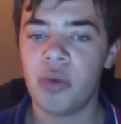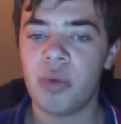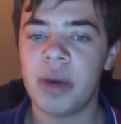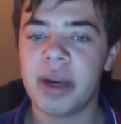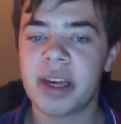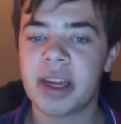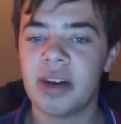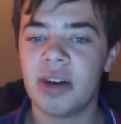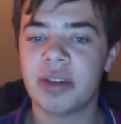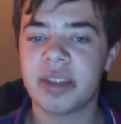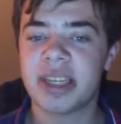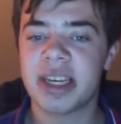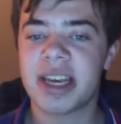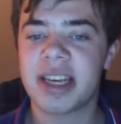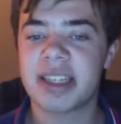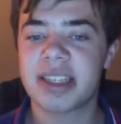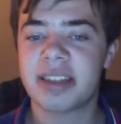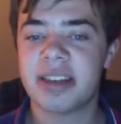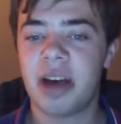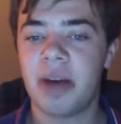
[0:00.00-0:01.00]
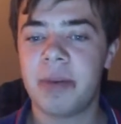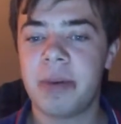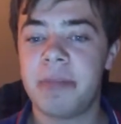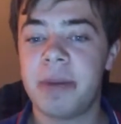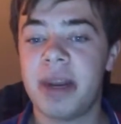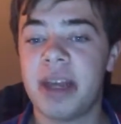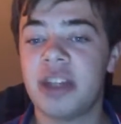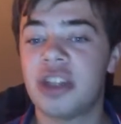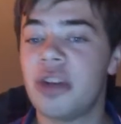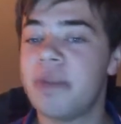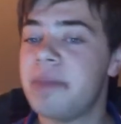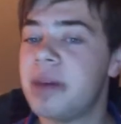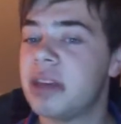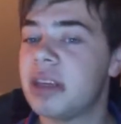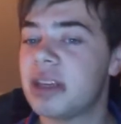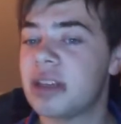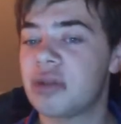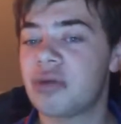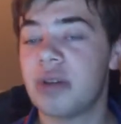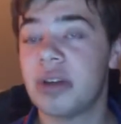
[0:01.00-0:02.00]
Wigan lost against Derby, but they shouldn't
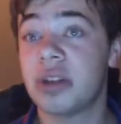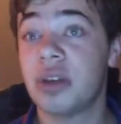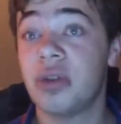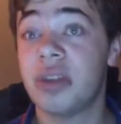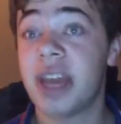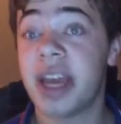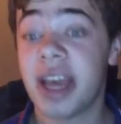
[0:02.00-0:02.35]
be disgruntled.